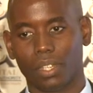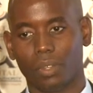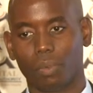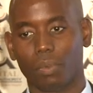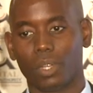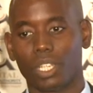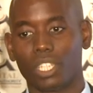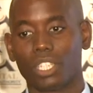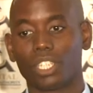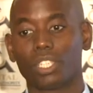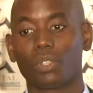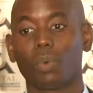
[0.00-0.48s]

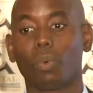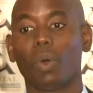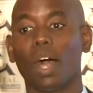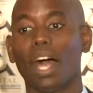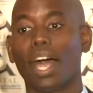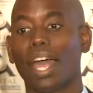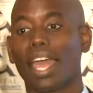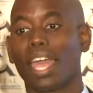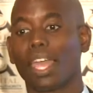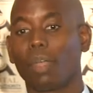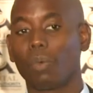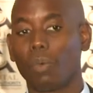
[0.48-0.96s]
which is
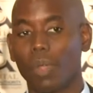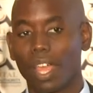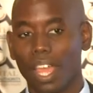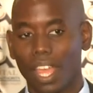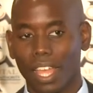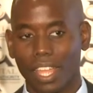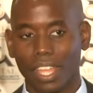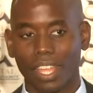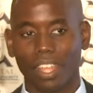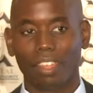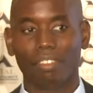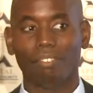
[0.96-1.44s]
why
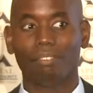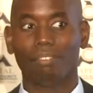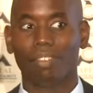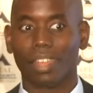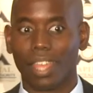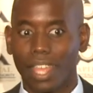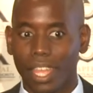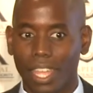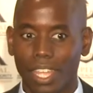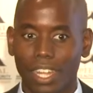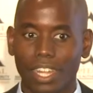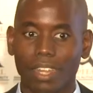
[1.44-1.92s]
we're
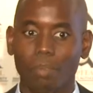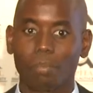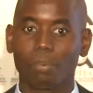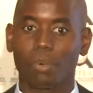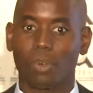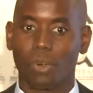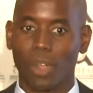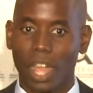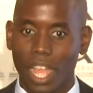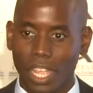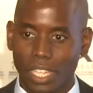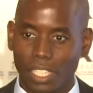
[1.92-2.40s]
very
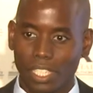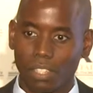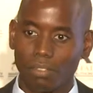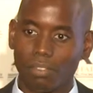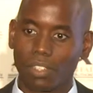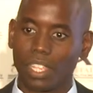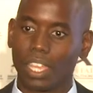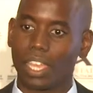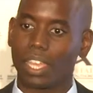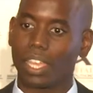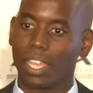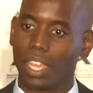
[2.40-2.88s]

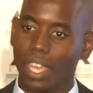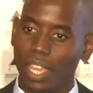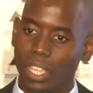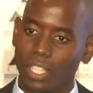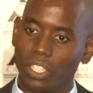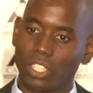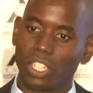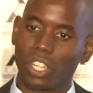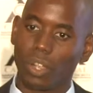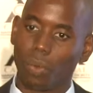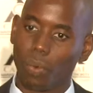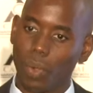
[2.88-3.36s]
proactively
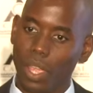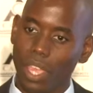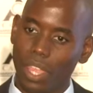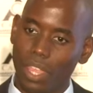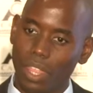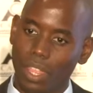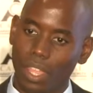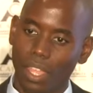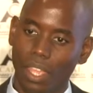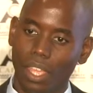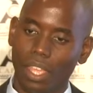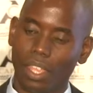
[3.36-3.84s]
engaging
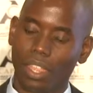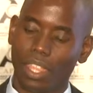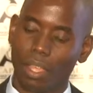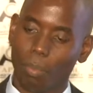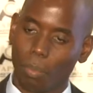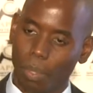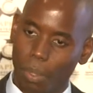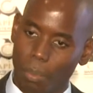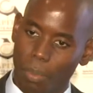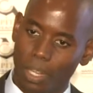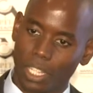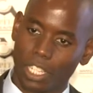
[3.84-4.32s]
with the
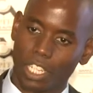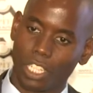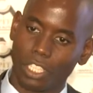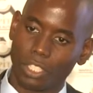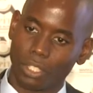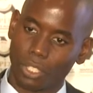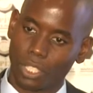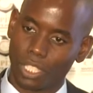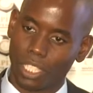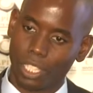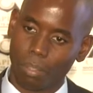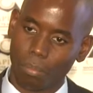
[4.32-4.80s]

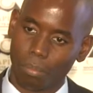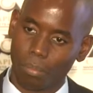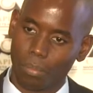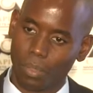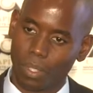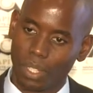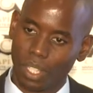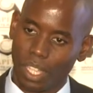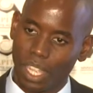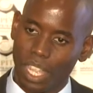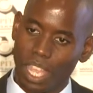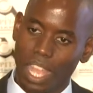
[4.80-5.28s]
implementation team
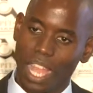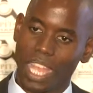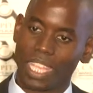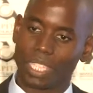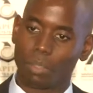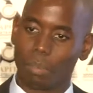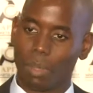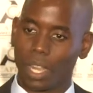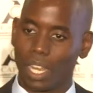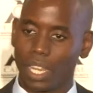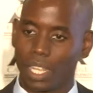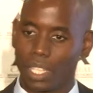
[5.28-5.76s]

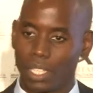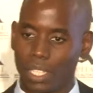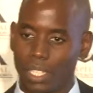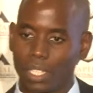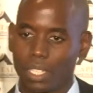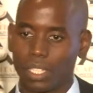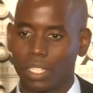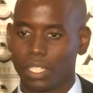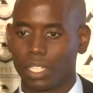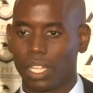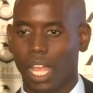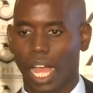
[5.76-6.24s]
as well
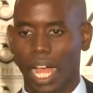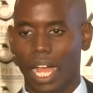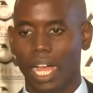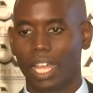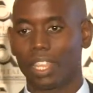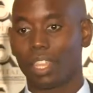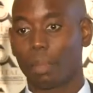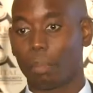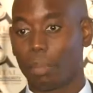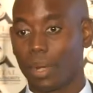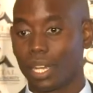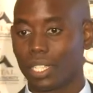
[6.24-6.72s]
as
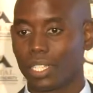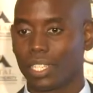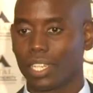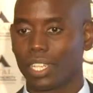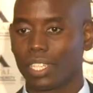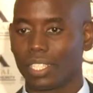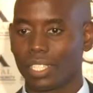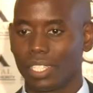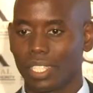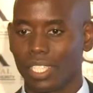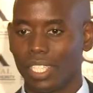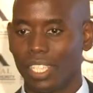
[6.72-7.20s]
the
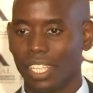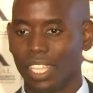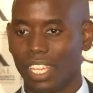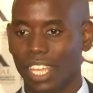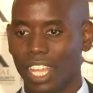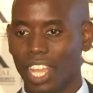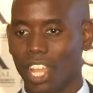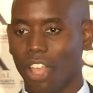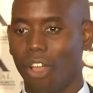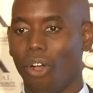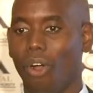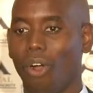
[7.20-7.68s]
presidency
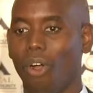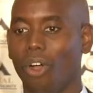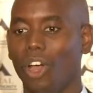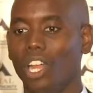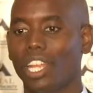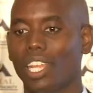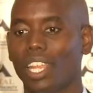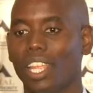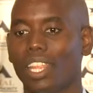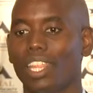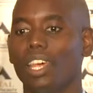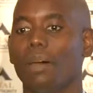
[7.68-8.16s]

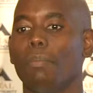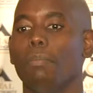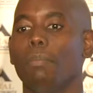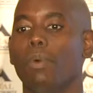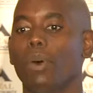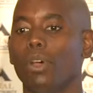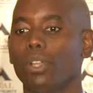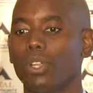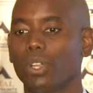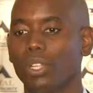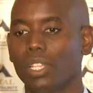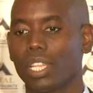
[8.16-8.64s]
on the
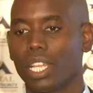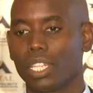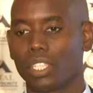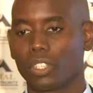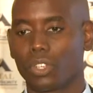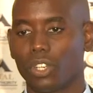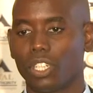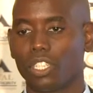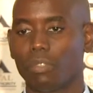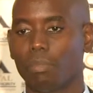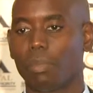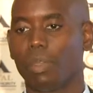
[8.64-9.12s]
model that's
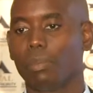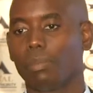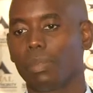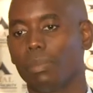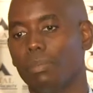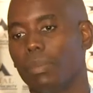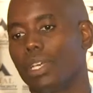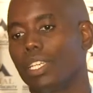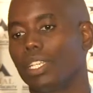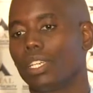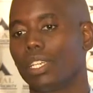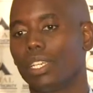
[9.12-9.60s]
going to be
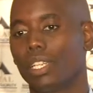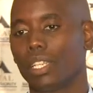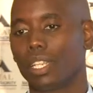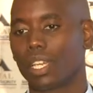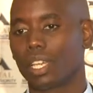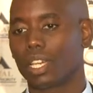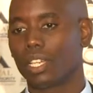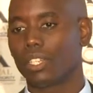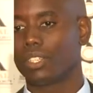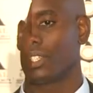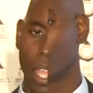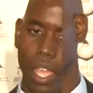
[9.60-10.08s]
implemented in the
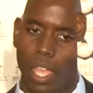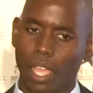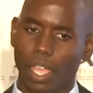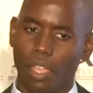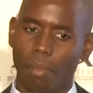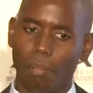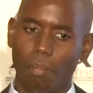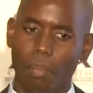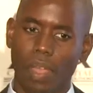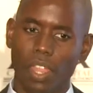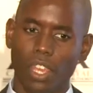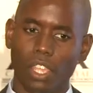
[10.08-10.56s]
country.
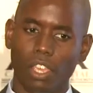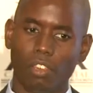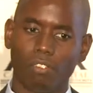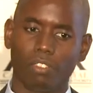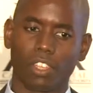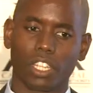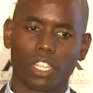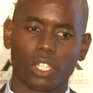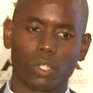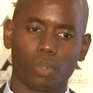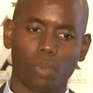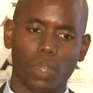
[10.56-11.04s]
In many of
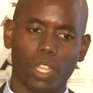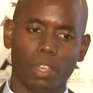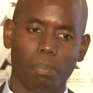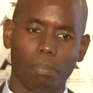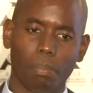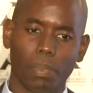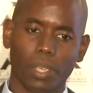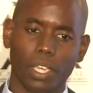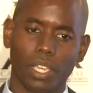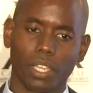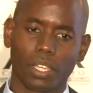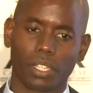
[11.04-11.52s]
the Twin
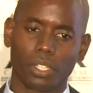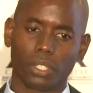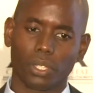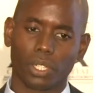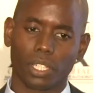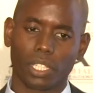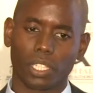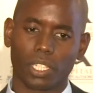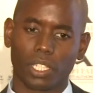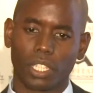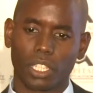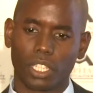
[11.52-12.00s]
Peak
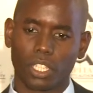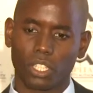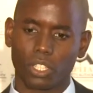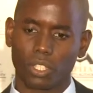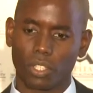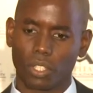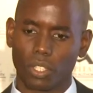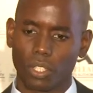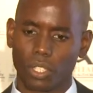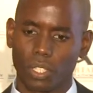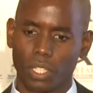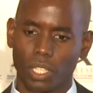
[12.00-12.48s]

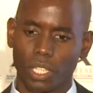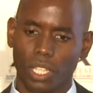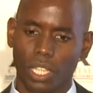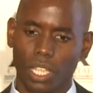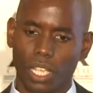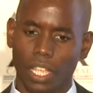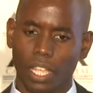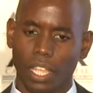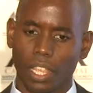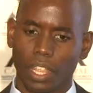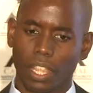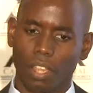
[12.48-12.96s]
jurisdictions,
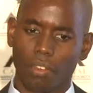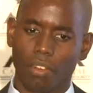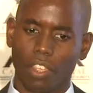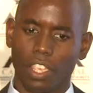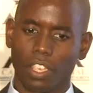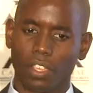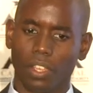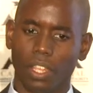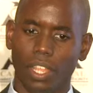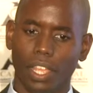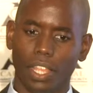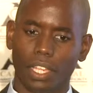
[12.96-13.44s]
the
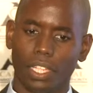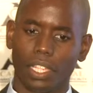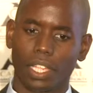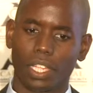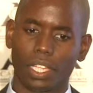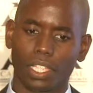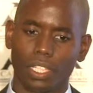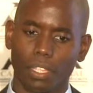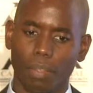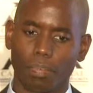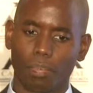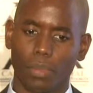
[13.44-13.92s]

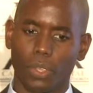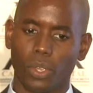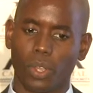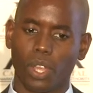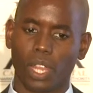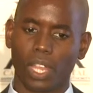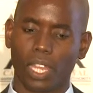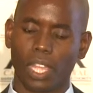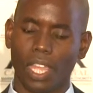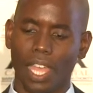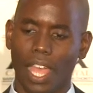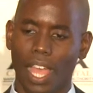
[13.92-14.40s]
regulators
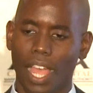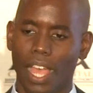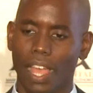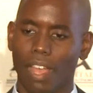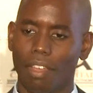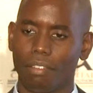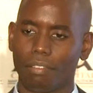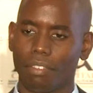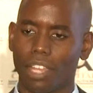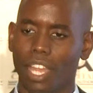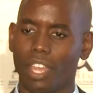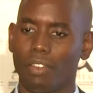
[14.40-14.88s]
purely
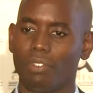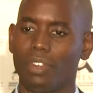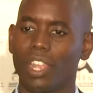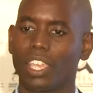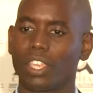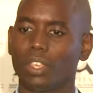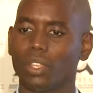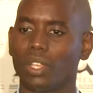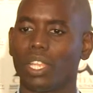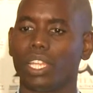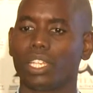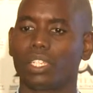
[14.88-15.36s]
have a
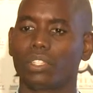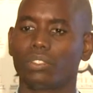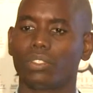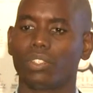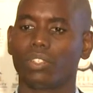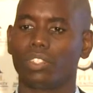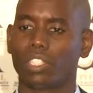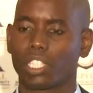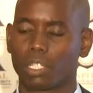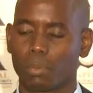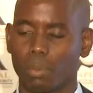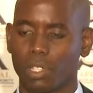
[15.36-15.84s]
regulatory
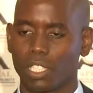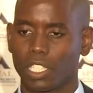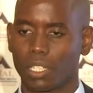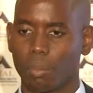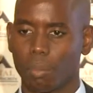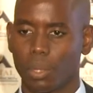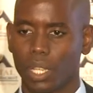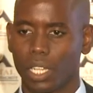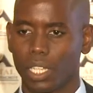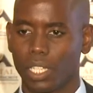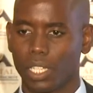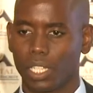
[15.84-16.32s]

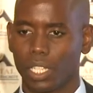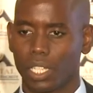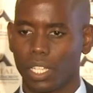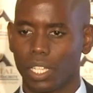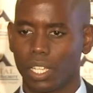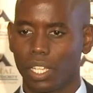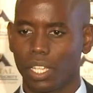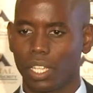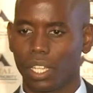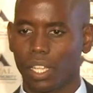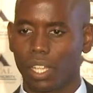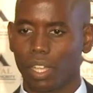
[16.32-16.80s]
responsibility,
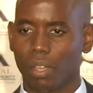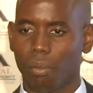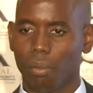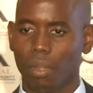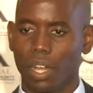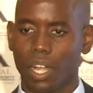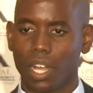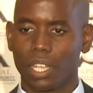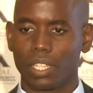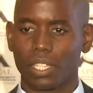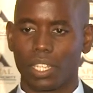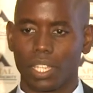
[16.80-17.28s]

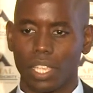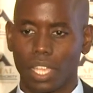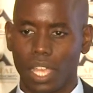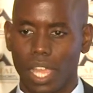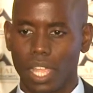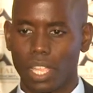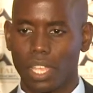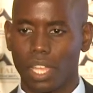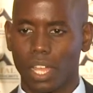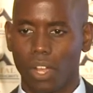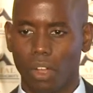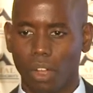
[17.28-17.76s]
whereas in
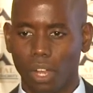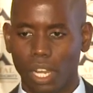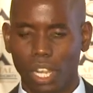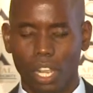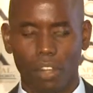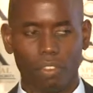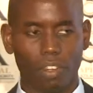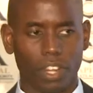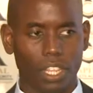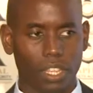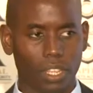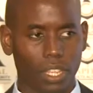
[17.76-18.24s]
Kenya, all
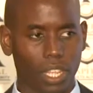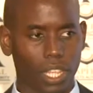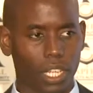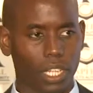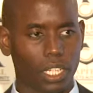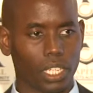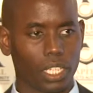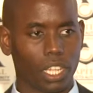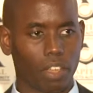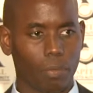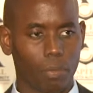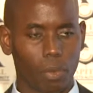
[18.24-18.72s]
our
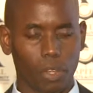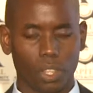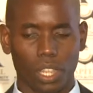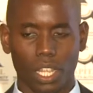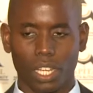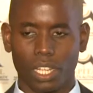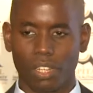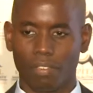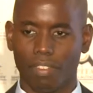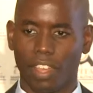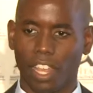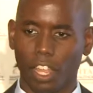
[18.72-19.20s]
regulators have both
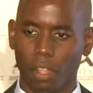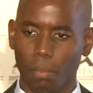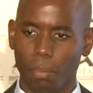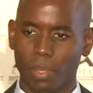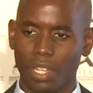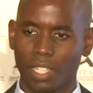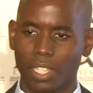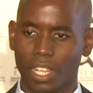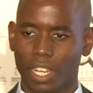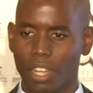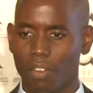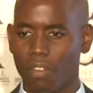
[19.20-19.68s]
a
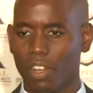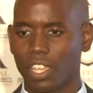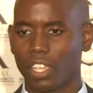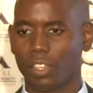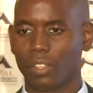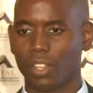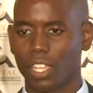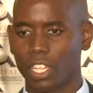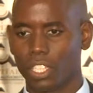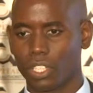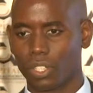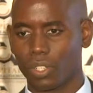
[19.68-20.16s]
development and a
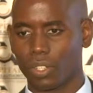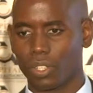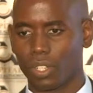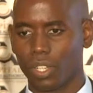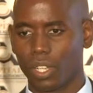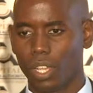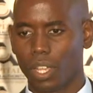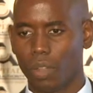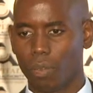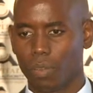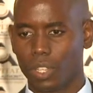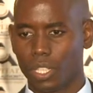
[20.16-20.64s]
regulation
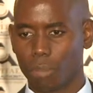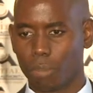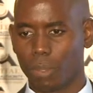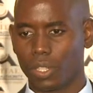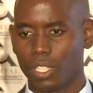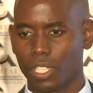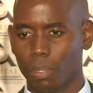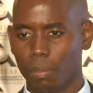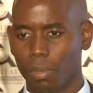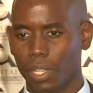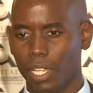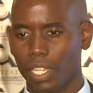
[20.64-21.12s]

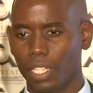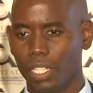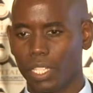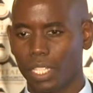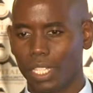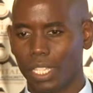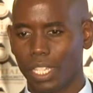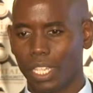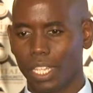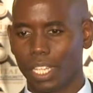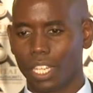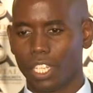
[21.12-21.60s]
responsibility.
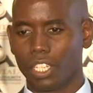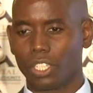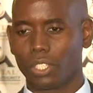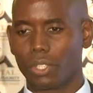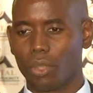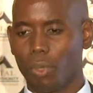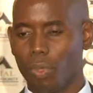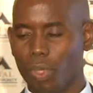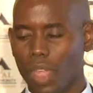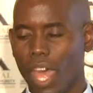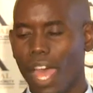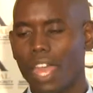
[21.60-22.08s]

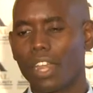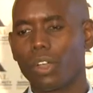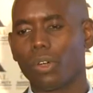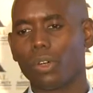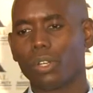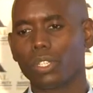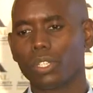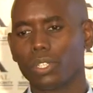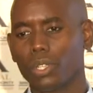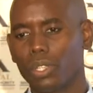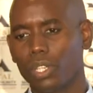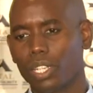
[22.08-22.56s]
So that
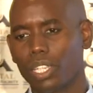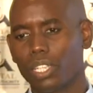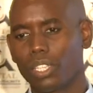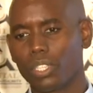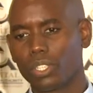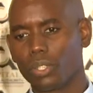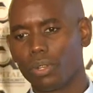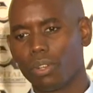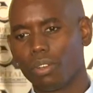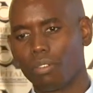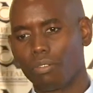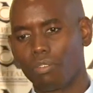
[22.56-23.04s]
also
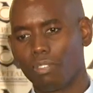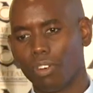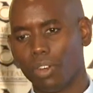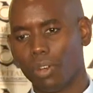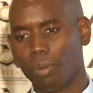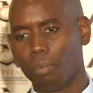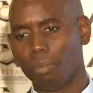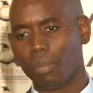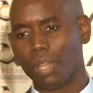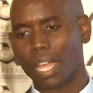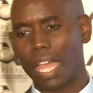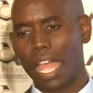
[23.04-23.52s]
needs to
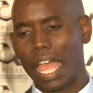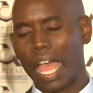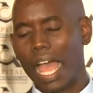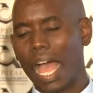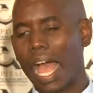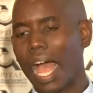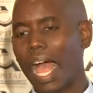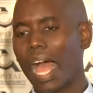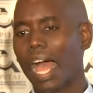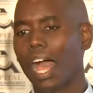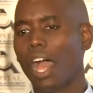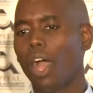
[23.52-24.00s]
inform
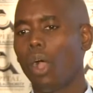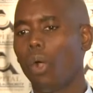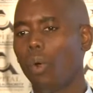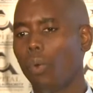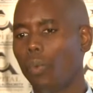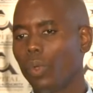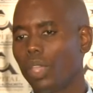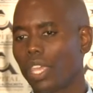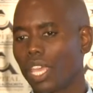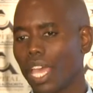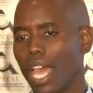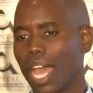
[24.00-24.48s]
how
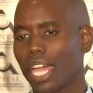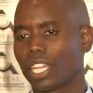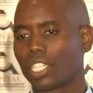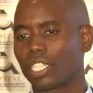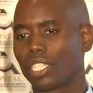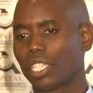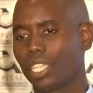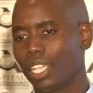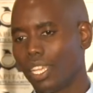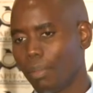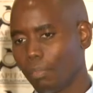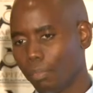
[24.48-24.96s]
we
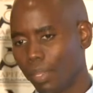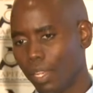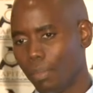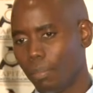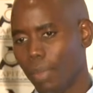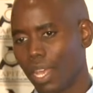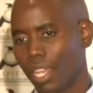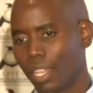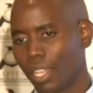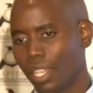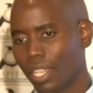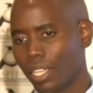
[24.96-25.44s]
actually
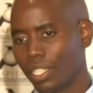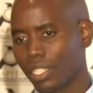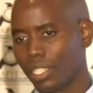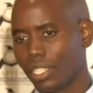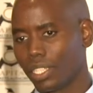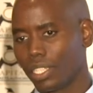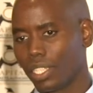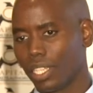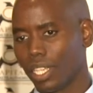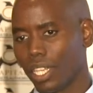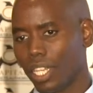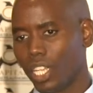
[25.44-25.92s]
implement
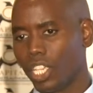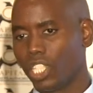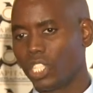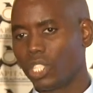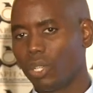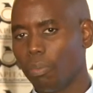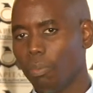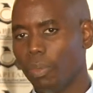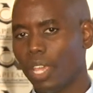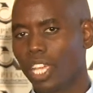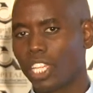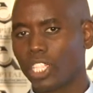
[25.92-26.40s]
this
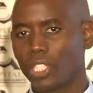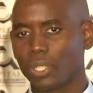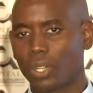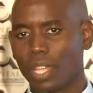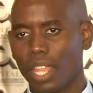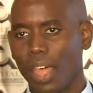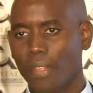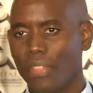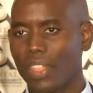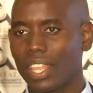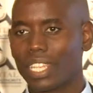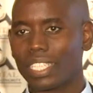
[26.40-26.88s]
to make sure
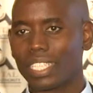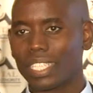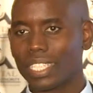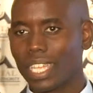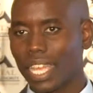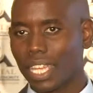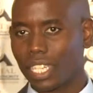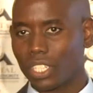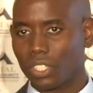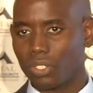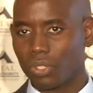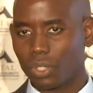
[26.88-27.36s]
that the
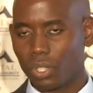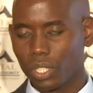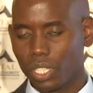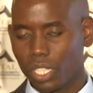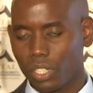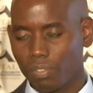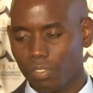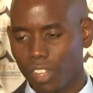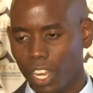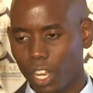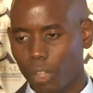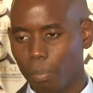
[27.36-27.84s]
sectoral
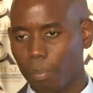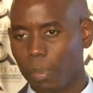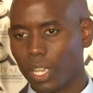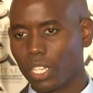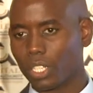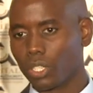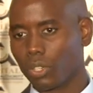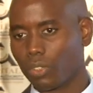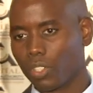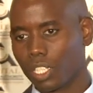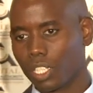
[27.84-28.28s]
developmental